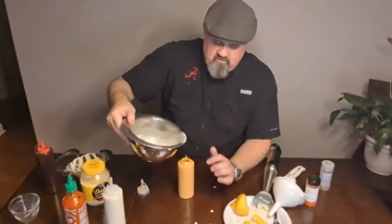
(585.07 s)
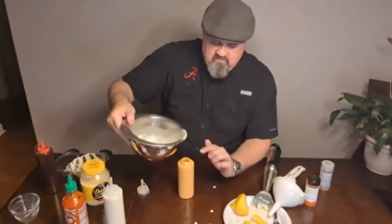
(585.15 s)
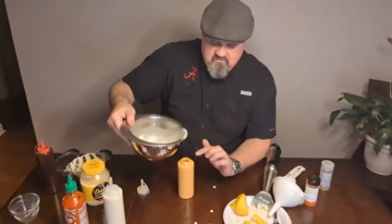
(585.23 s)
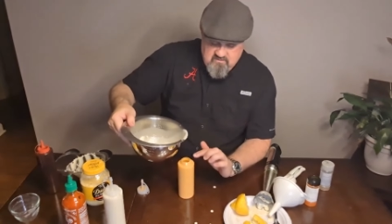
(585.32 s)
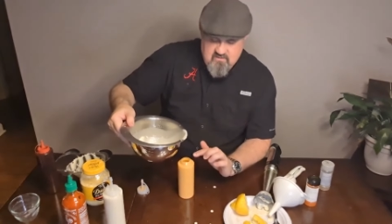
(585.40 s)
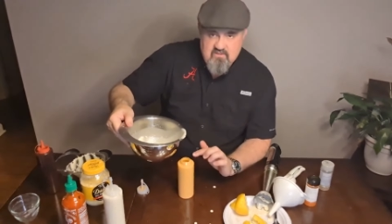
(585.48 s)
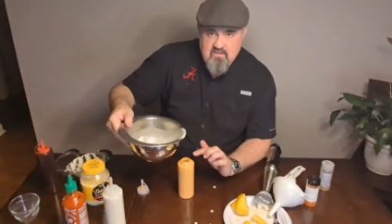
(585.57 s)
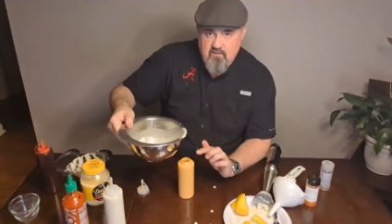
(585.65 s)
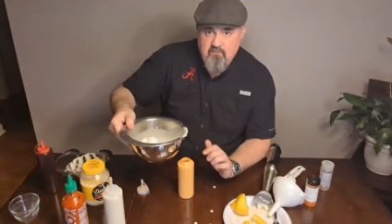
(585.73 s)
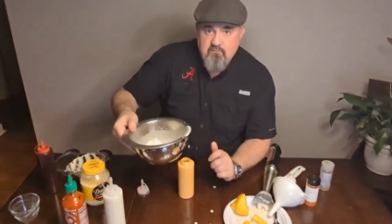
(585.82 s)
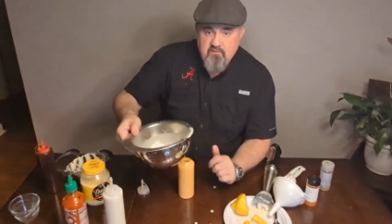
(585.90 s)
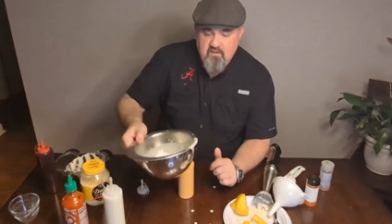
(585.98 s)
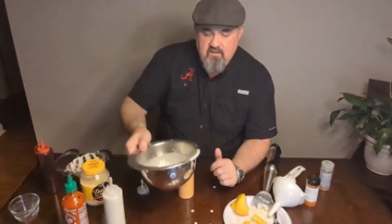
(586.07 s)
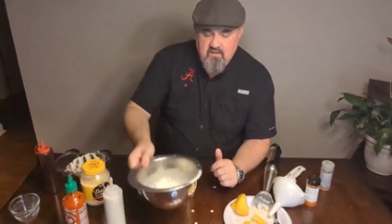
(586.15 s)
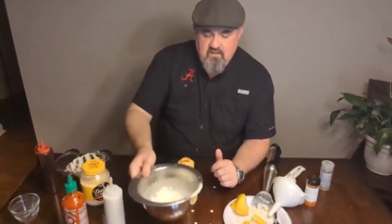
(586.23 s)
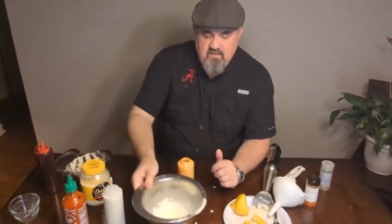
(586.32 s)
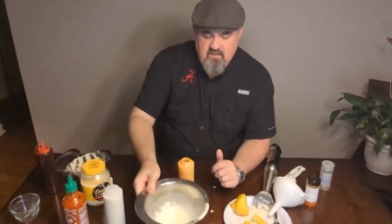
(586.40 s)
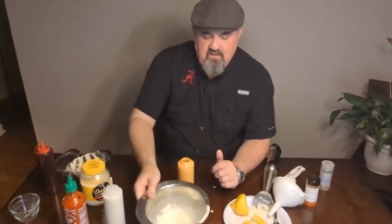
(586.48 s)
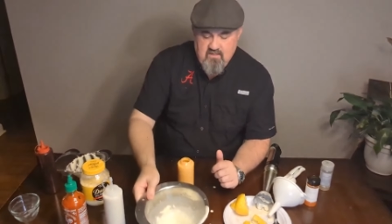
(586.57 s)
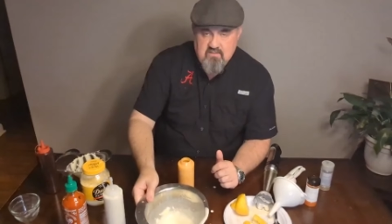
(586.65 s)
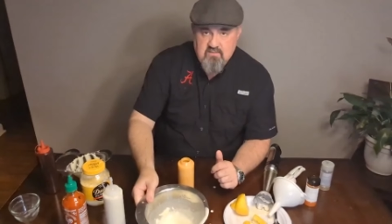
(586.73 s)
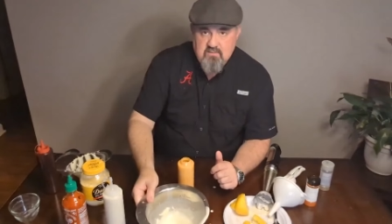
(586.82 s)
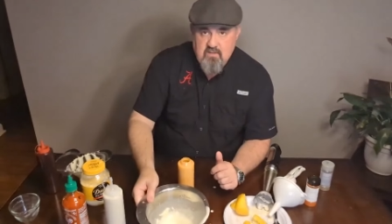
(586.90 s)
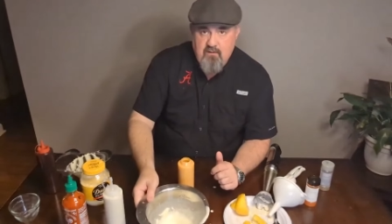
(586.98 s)
because this stuff is
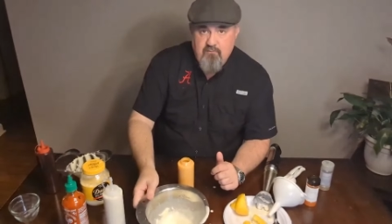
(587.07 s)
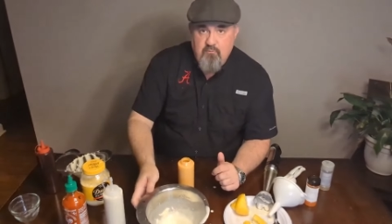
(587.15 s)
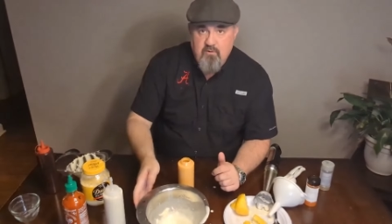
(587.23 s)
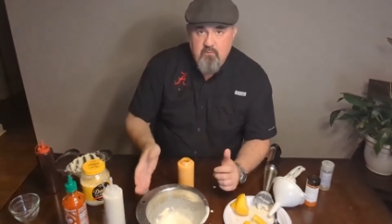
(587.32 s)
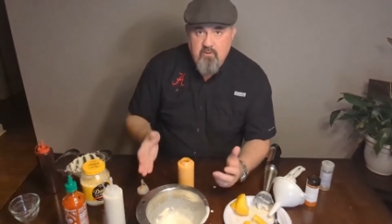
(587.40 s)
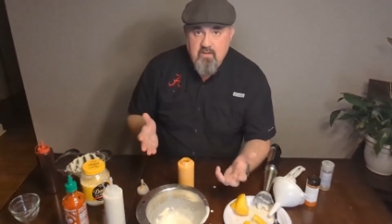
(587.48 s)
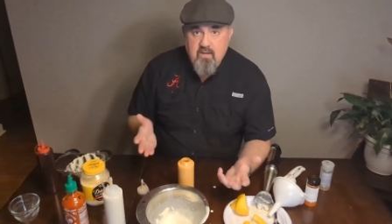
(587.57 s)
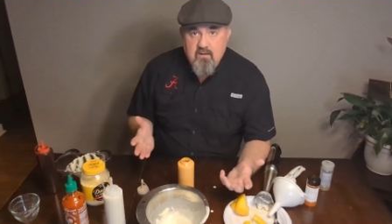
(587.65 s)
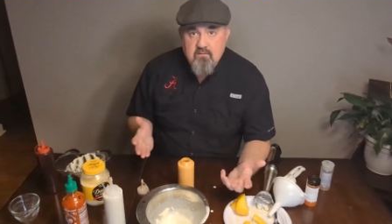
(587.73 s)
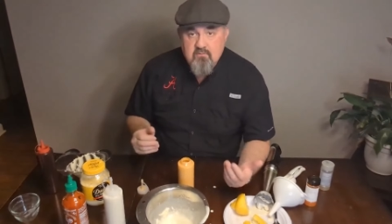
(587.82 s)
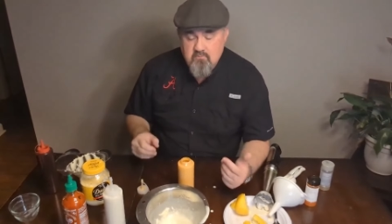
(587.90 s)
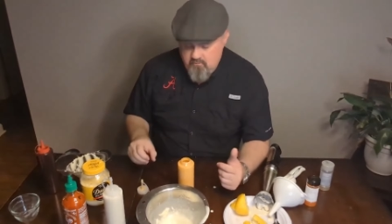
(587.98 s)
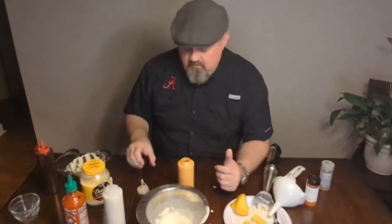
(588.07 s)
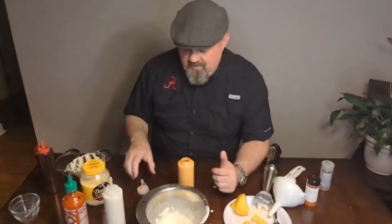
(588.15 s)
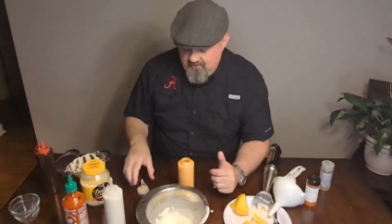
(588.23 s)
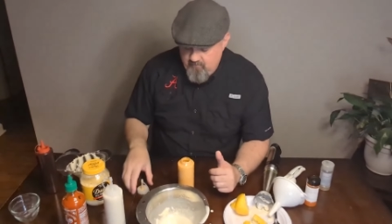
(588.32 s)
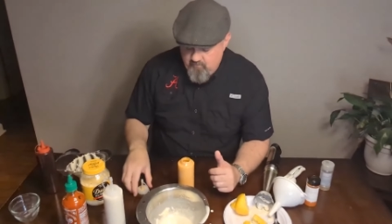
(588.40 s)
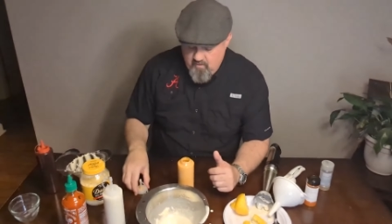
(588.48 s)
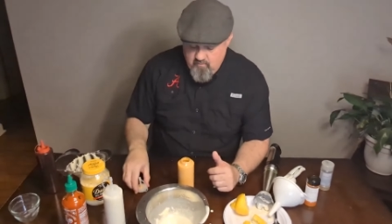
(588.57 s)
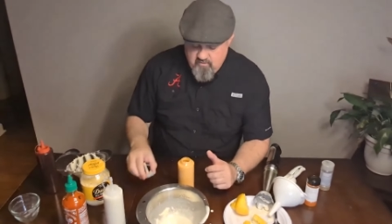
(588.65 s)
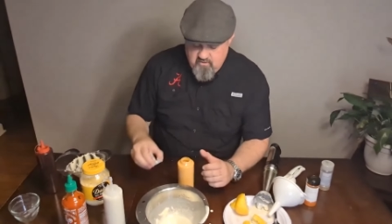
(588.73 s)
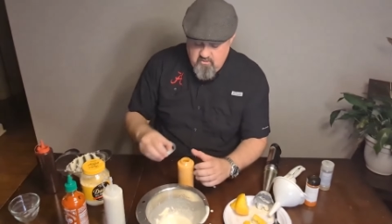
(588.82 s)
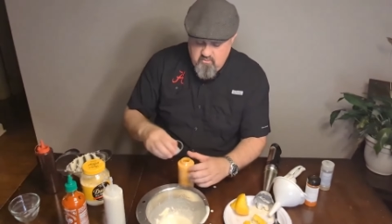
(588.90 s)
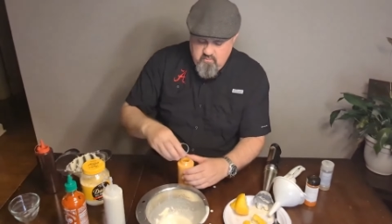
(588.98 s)
the stuff when we have a
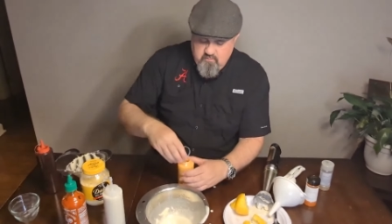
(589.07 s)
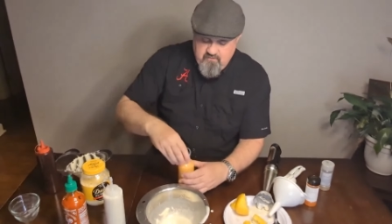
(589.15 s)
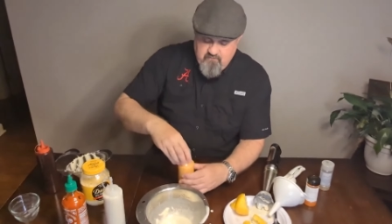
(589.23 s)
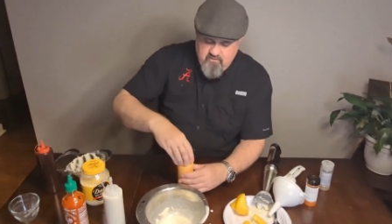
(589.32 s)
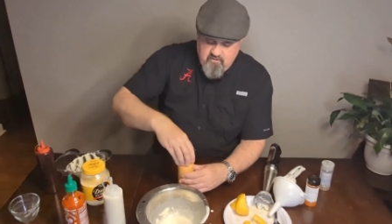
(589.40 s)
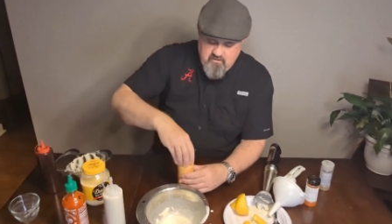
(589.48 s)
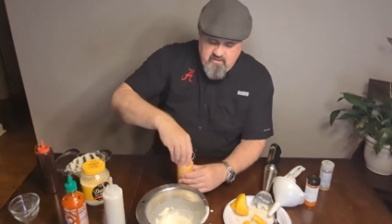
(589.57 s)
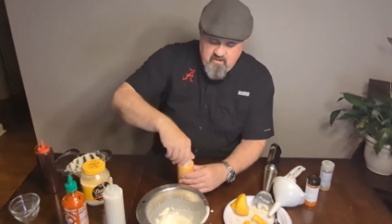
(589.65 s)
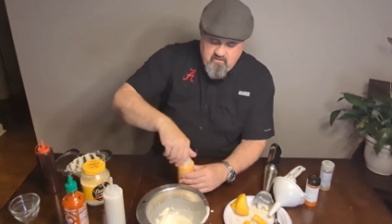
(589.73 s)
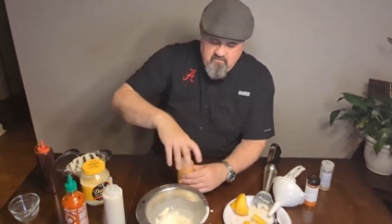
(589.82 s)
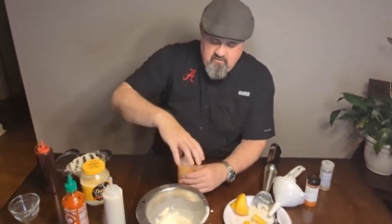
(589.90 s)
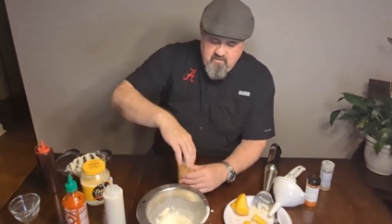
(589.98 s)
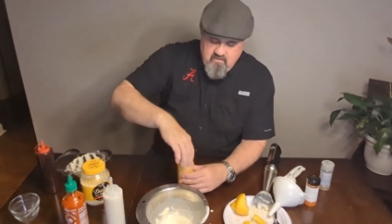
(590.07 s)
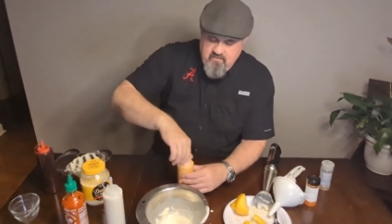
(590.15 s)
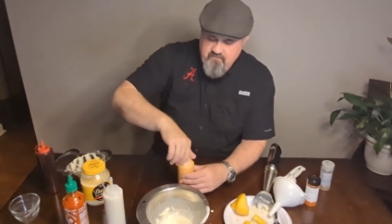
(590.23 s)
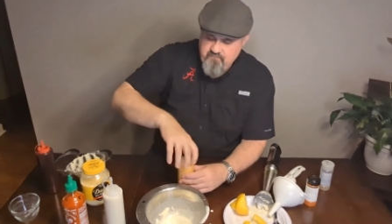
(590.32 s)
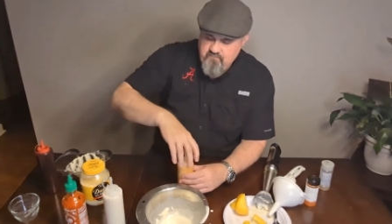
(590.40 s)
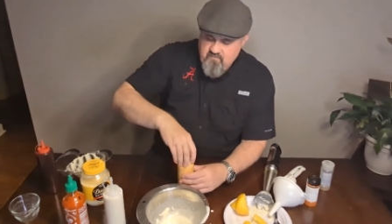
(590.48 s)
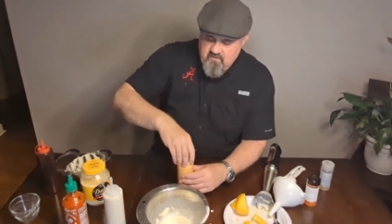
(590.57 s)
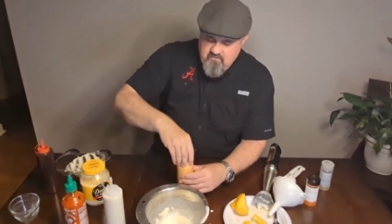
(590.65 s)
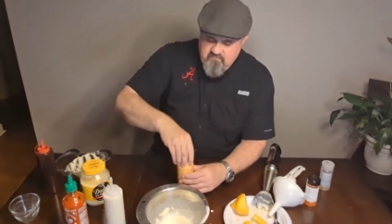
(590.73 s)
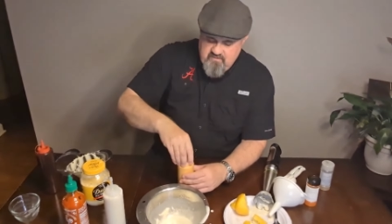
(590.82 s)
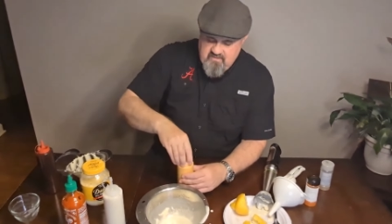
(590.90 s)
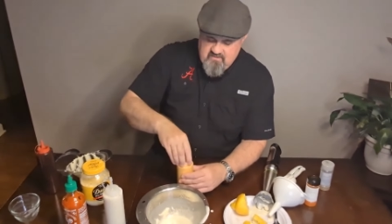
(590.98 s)
barbecue, when we have a cookout,
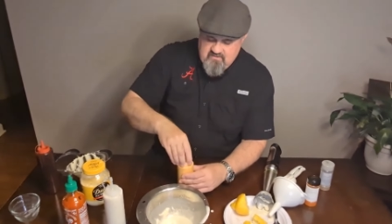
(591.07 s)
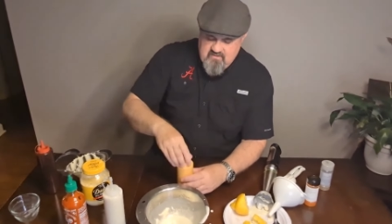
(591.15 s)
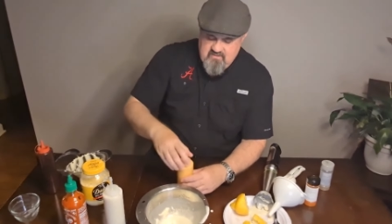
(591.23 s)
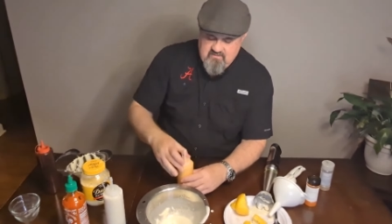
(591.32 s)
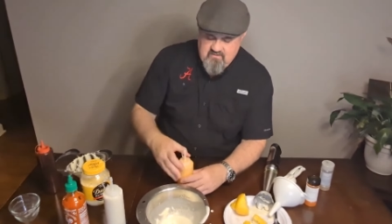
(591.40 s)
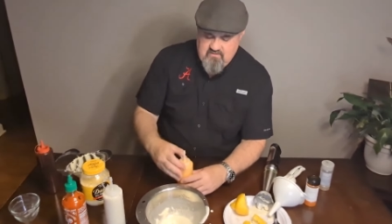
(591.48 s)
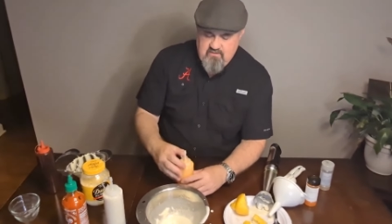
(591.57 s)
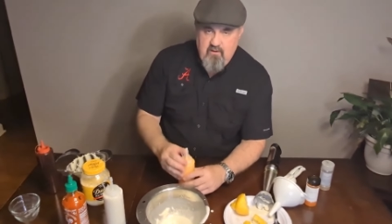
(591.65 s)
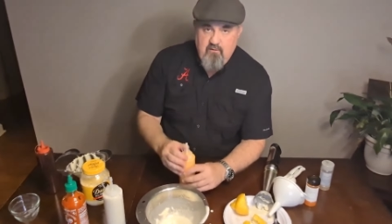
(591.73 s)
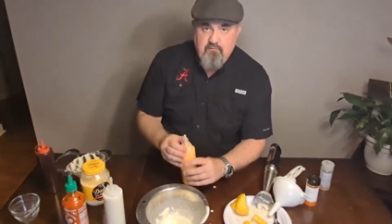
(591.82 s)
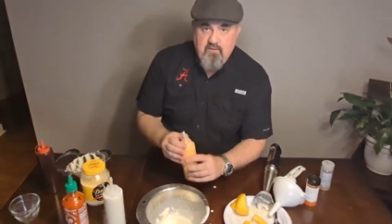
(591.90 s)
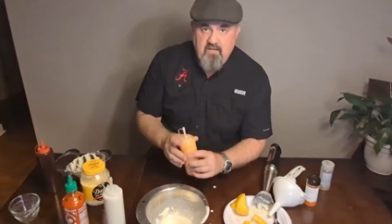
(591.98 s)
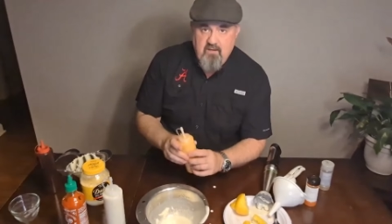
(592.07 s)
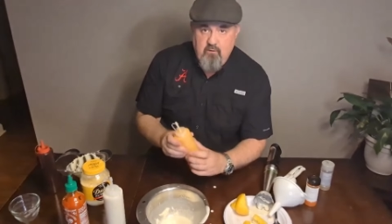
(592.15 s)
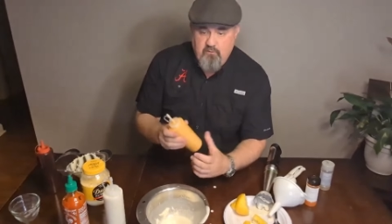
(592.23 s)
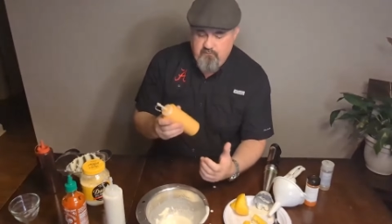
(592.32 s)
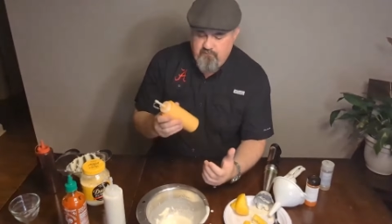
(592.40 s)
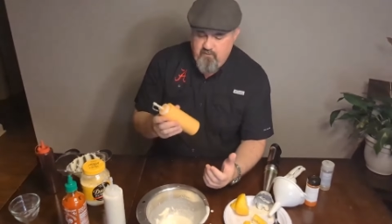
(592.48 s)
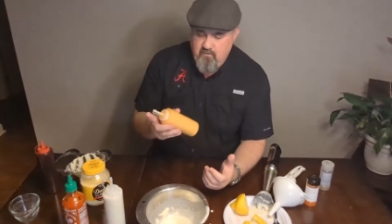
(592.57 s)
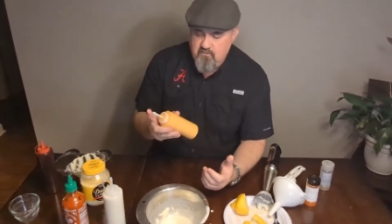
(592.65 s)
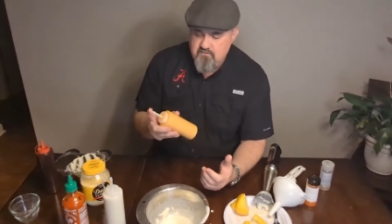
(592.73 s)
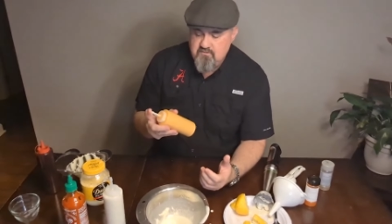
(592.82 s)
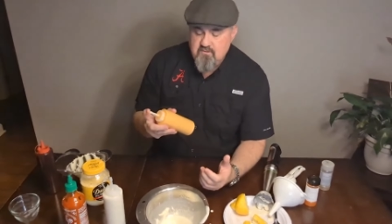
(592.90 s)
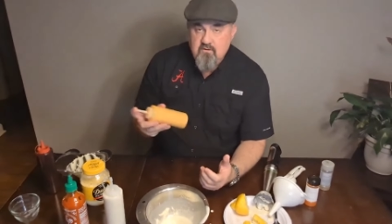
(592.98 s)
this is the stuff that goes
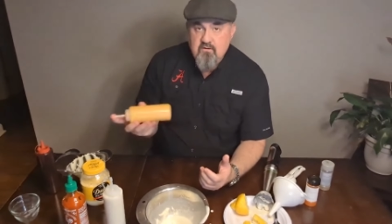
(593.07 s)
first.